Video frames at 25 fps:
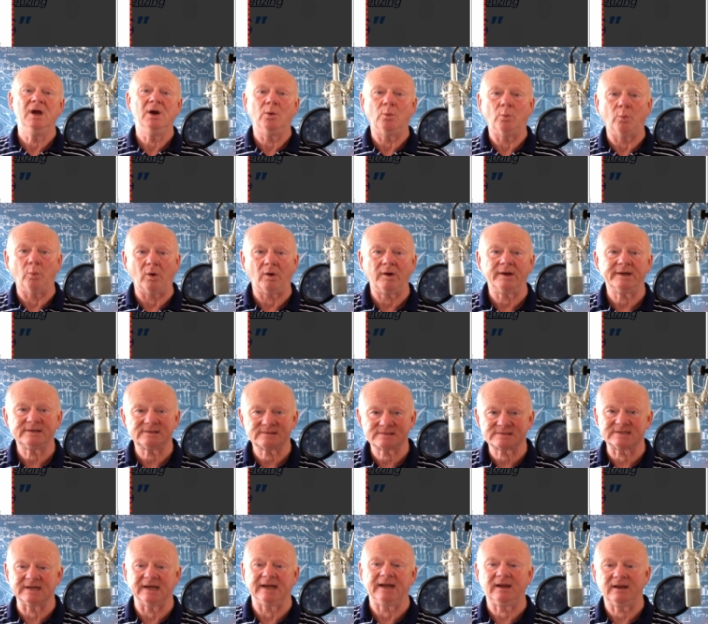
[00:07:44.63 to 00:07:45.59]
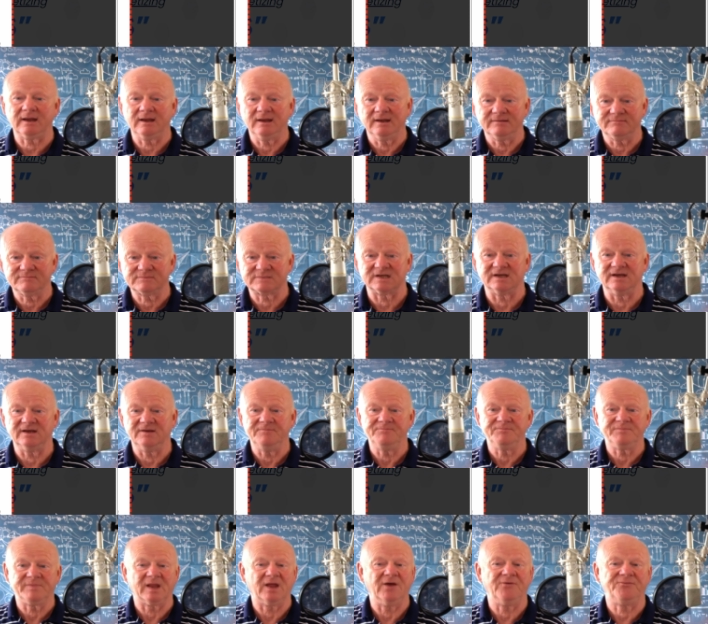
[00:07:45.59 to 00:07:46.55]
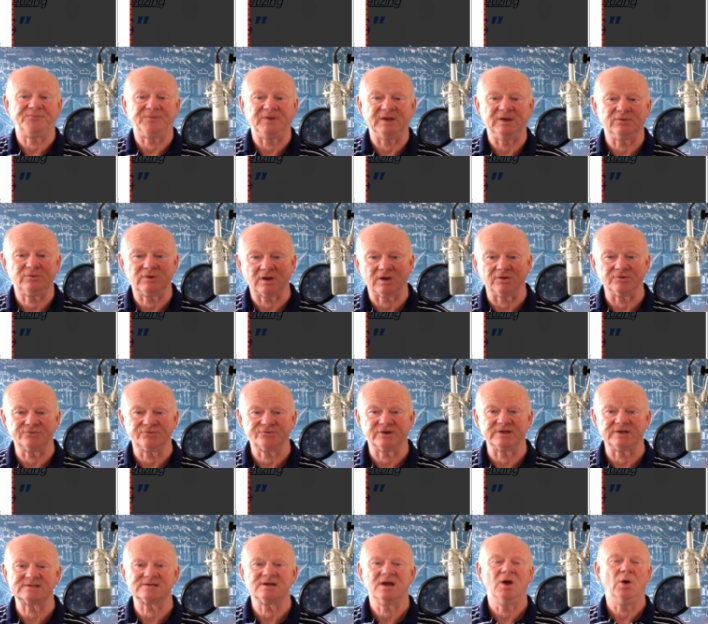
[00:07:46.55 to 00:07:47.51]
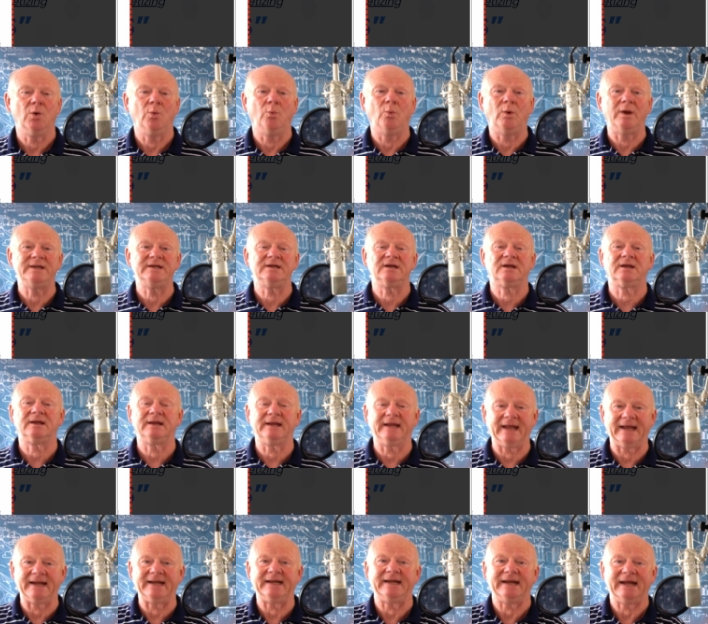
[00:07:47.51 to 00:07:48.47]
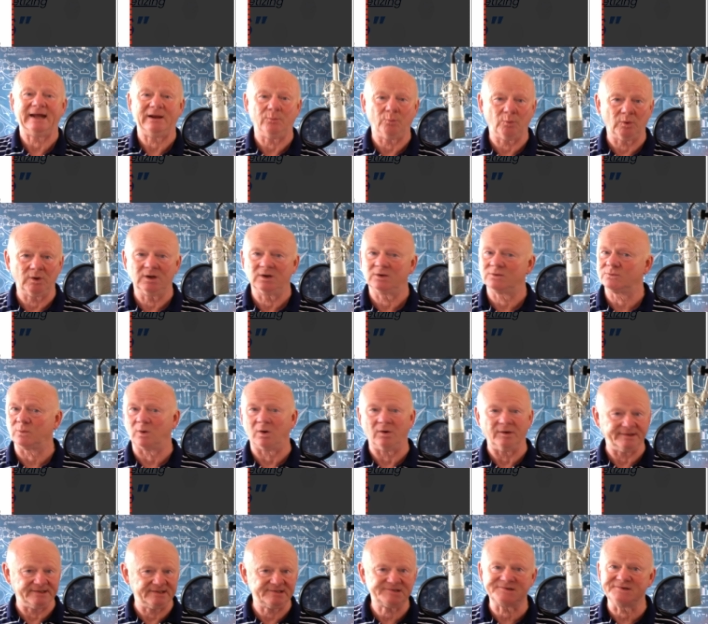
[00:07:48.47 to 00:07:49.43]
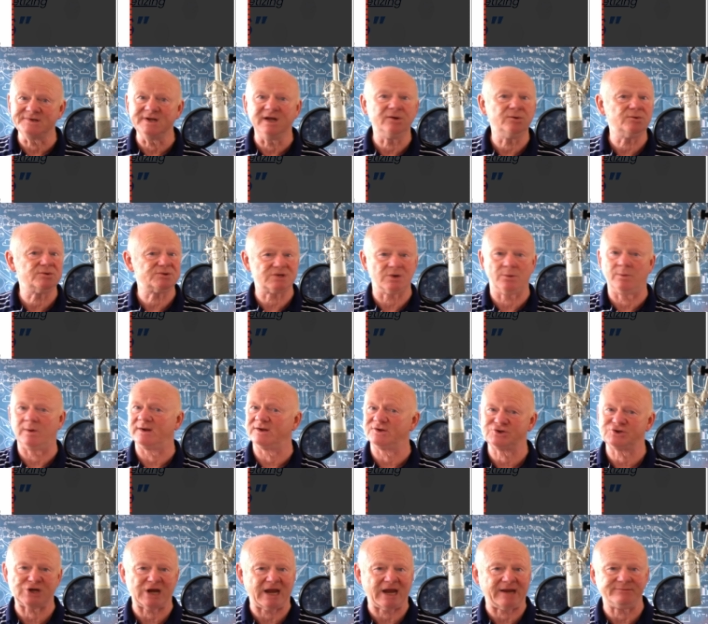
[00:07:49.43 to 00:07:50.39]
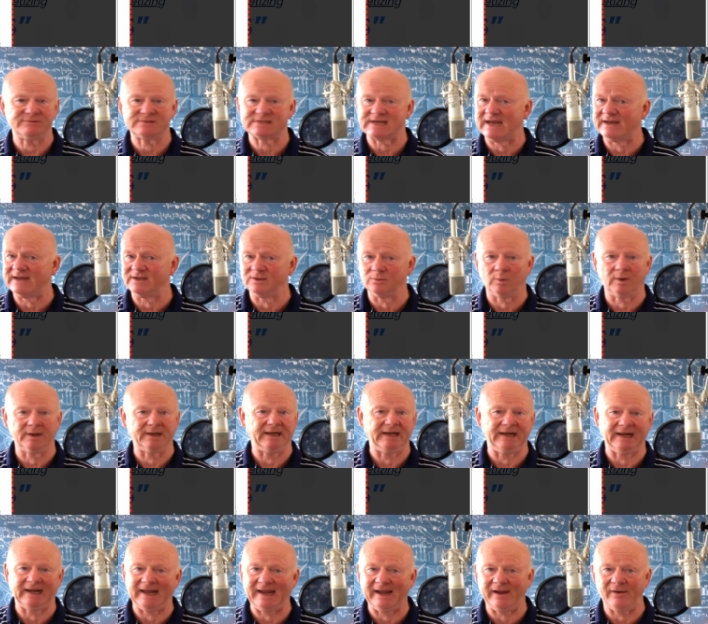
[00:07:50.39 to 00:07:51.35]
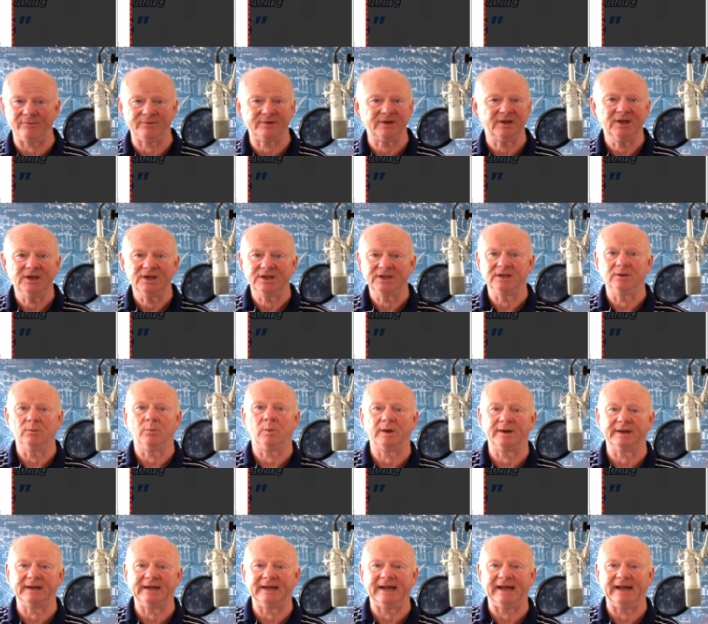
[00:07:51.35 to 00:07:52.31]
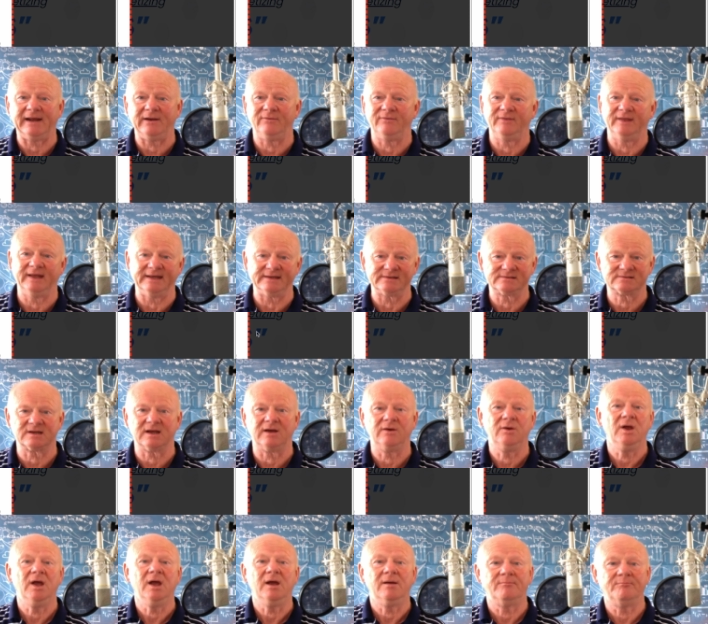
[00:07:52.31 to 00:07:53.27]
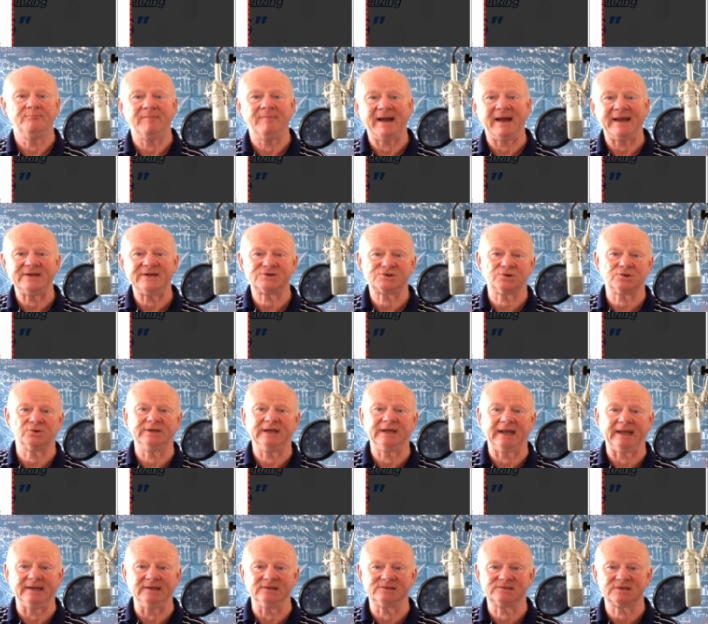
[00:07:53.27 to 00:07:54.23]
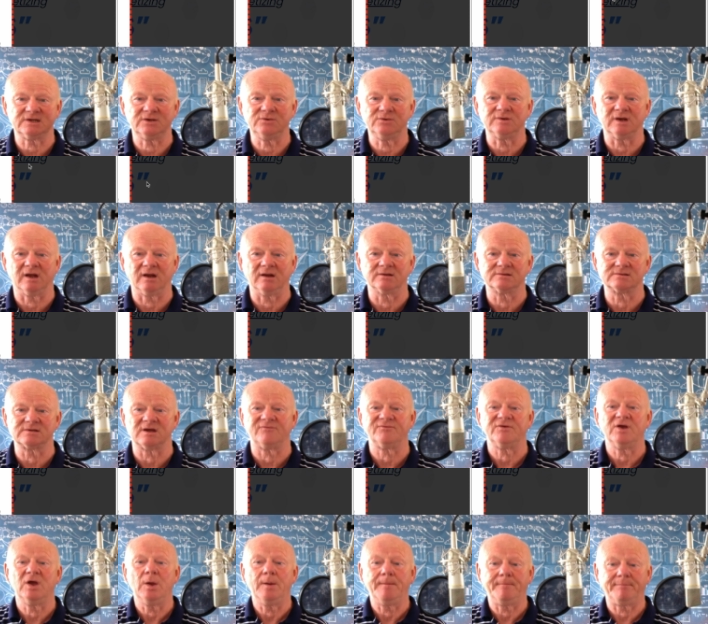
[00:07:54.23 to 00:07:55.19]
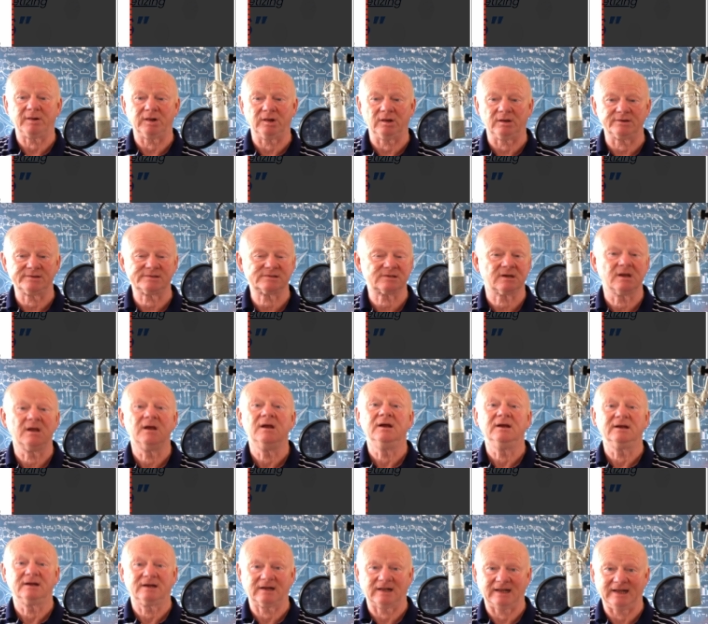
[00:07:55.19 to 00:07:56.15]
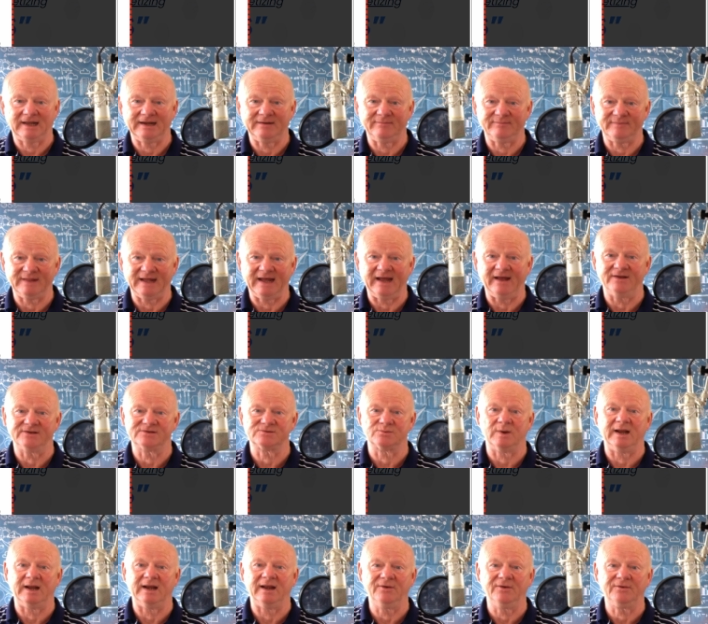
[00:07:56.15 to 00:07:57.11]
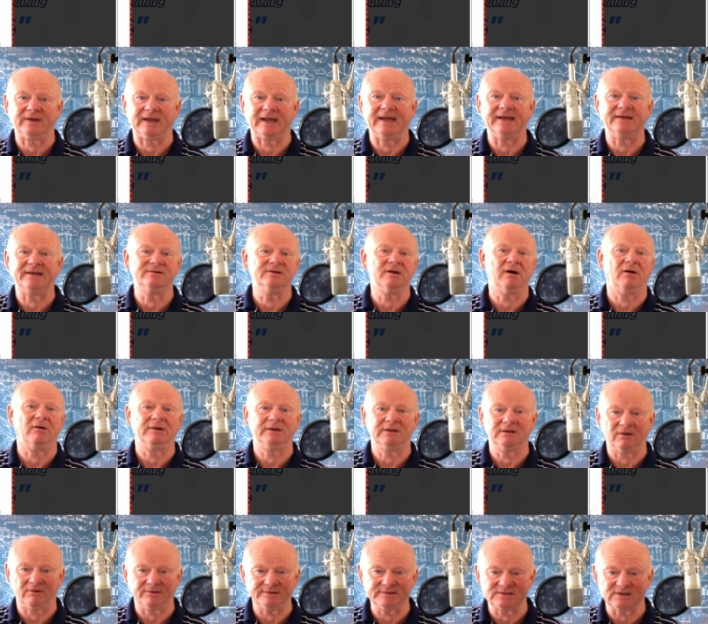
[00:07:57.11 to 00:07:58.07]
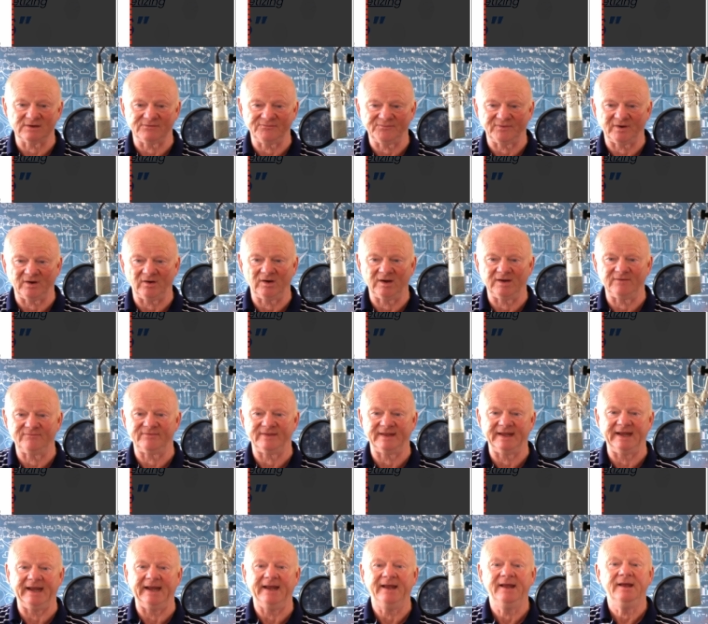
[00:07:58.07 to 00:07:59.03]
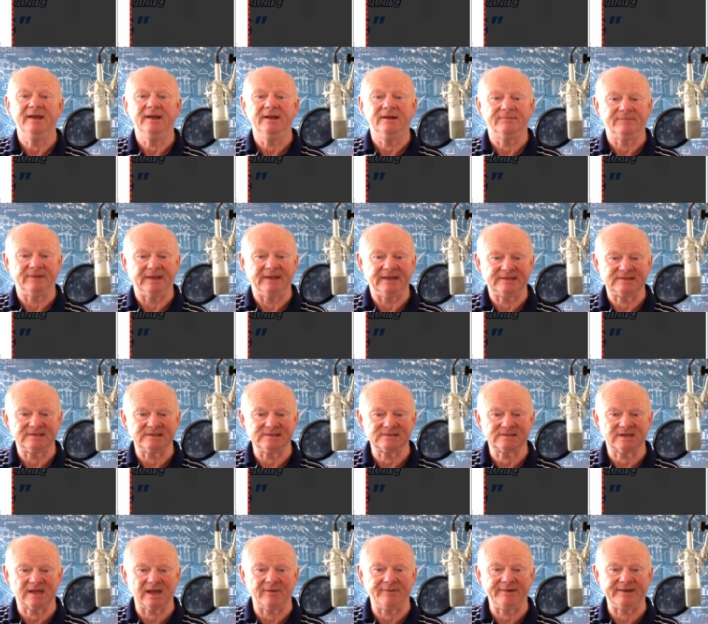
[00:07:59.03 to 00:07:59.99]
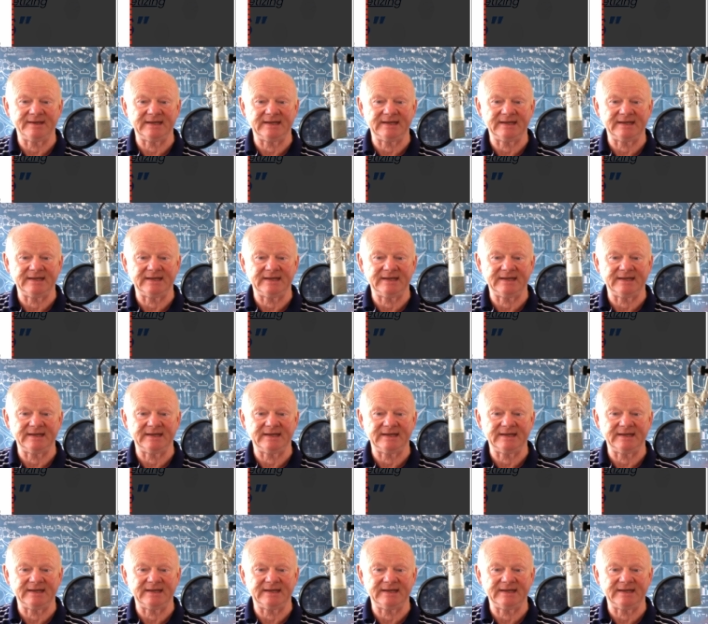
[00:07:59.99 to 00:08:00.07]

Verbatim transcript: why stick to a few countries when you can get it out worldwide. It's news, you want to shout out, you want it loud, you want it out there. So make sure you get your $2 off plus claim that as well. Okay, at 9.95 there. It is going